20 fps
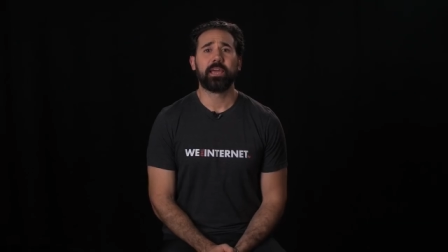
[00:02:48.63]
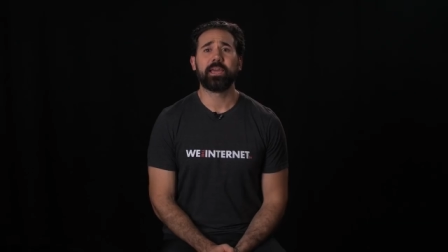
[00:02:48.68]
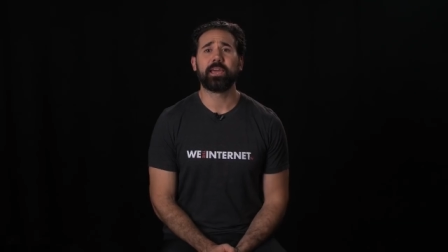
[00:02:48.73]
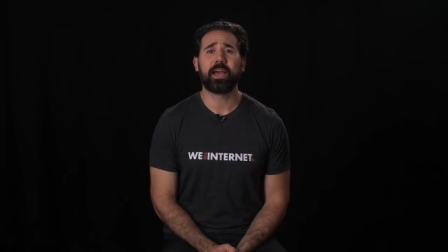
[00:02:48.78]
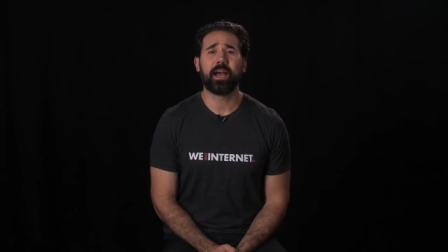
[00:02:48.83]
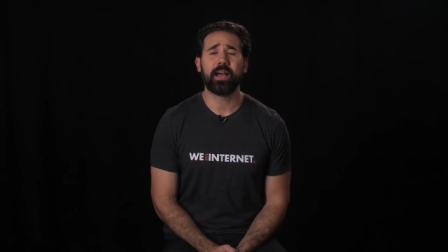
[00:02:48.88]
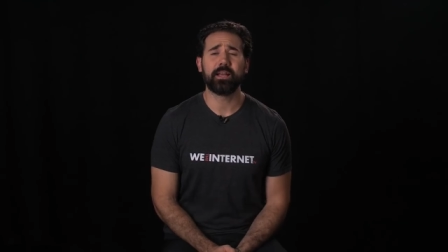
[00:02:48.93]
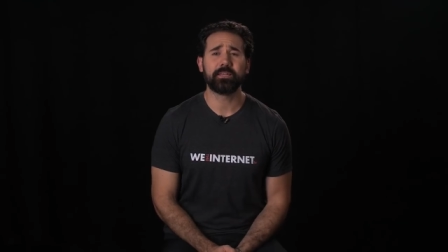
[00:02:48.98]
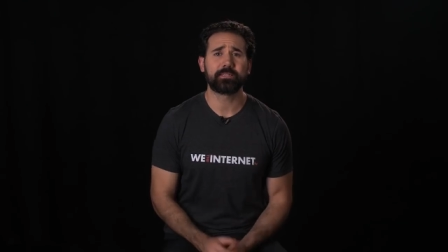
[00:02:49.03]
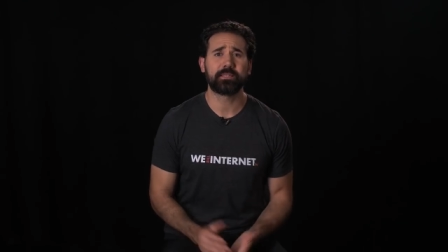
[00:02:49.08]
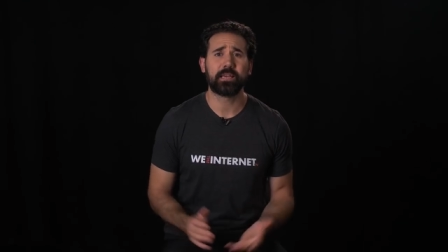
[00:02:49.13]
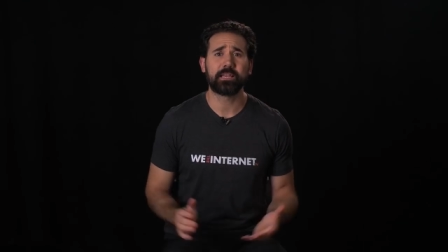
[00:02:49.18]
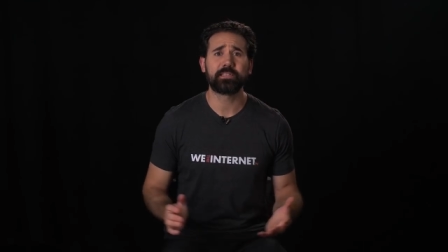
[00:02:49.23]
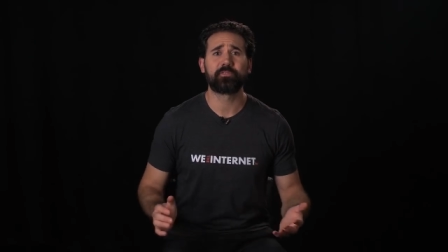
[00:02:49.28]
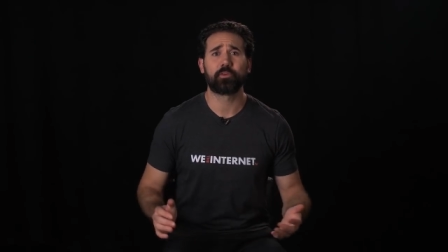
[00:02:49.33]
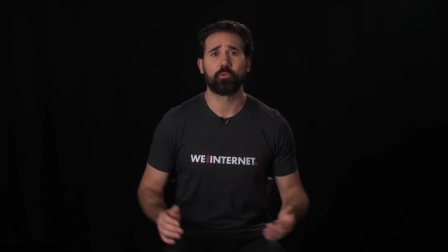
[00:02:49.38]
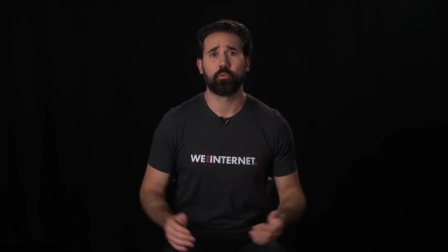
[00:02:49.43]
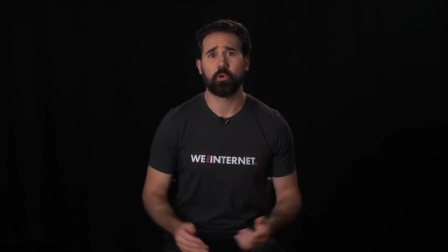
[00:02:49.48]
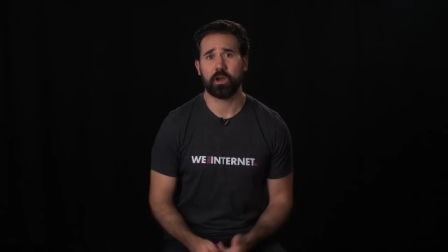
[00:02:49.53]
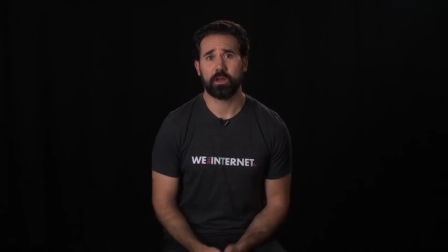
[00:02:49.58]
Hey guys, thanks
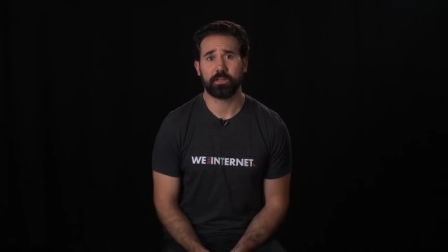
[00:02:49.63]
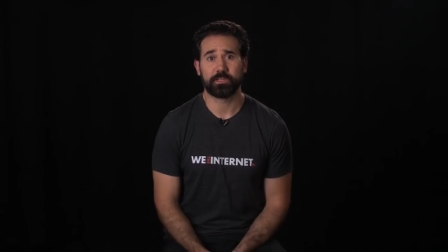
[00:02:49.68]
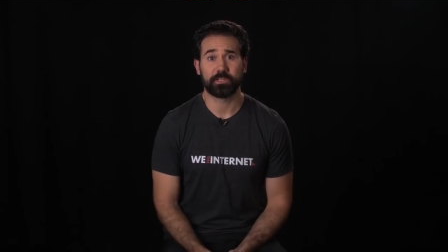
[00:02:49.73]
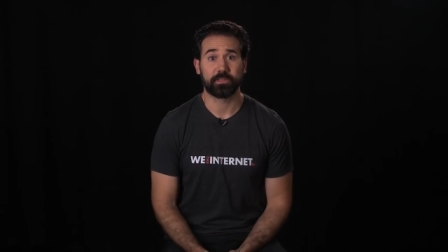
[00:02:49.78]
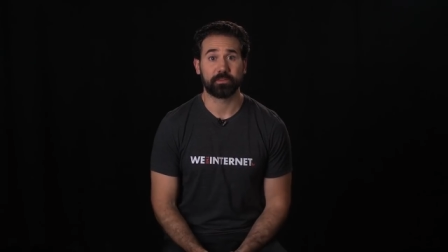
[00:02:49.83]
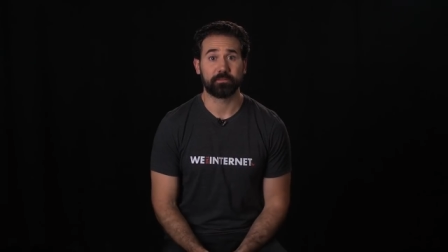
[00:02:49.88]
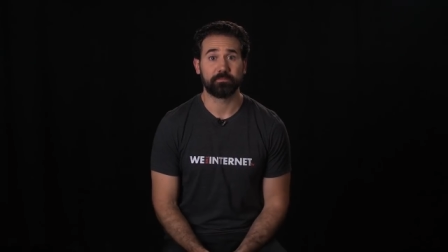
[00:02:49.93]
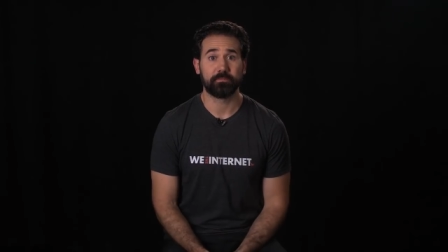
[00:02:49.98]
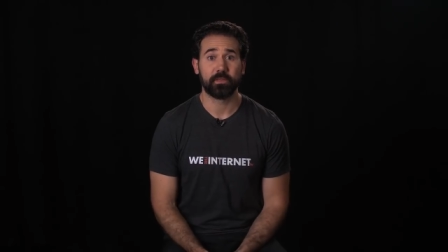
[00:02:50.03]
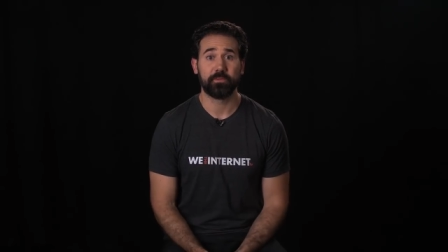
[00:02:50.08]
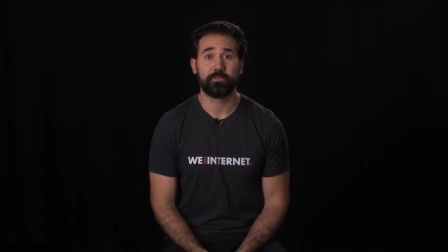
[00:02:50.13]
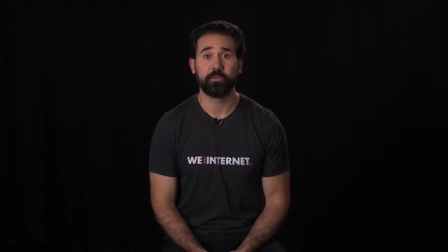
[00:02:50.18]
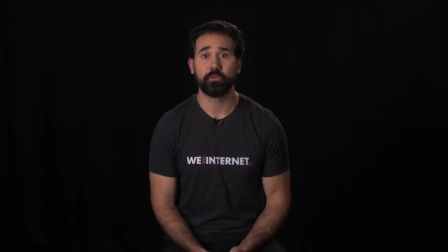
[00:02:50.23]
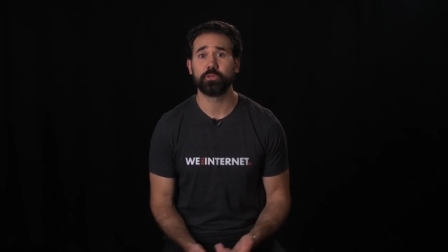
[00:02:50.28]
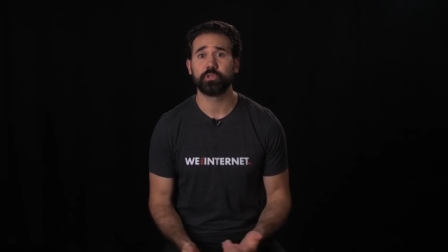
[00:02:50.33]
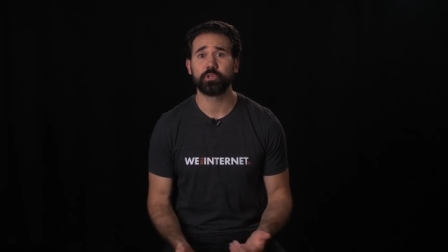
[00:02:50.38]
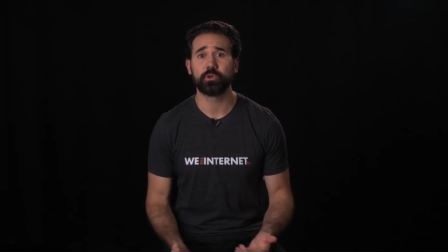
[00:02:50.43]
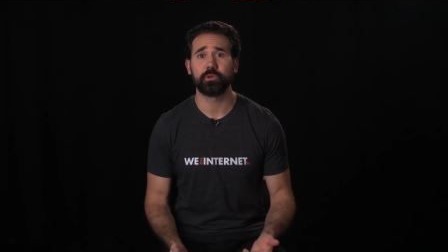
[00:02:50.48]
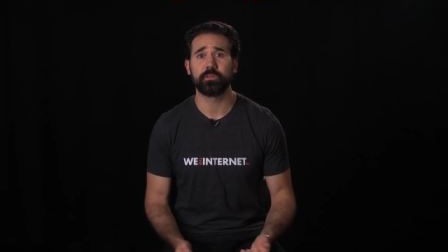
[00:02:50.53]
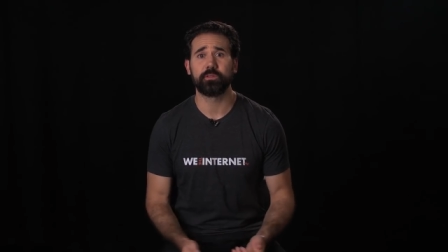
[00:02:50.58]
for watching. If you
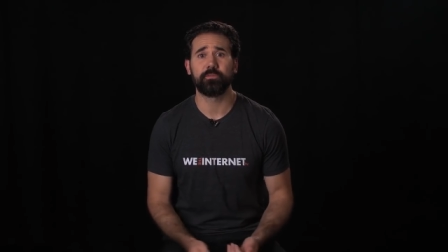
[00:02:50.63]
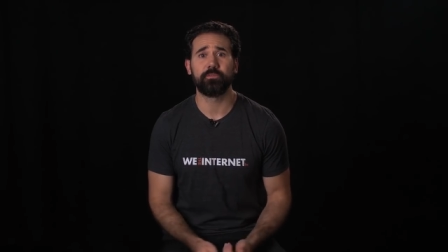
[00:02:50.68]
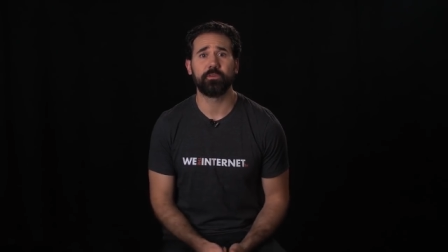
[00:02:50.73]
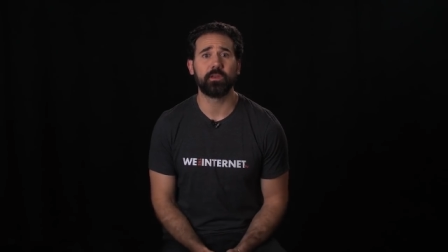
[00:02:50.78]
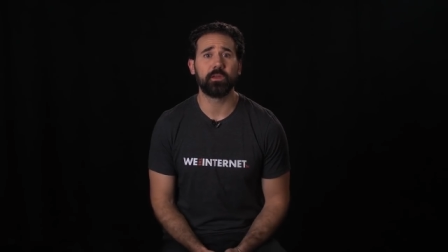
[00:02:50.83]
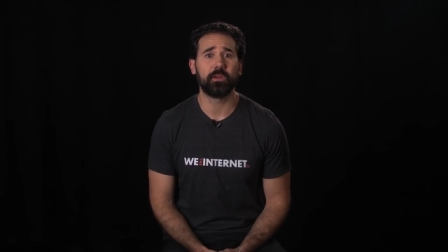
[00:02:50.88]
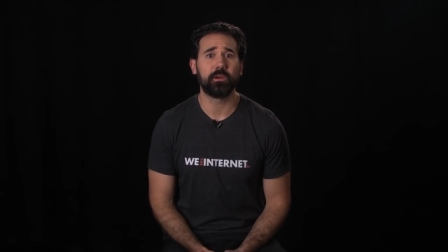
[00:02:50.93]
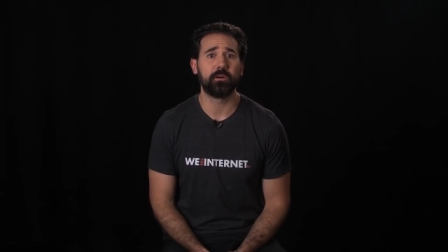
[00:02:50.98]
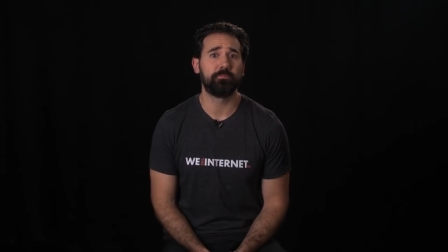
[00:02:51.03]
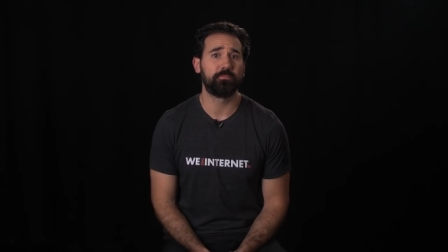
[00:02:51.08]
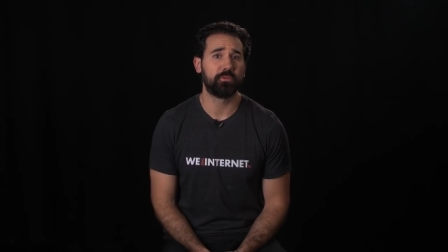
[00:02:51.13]
enjoyed the video,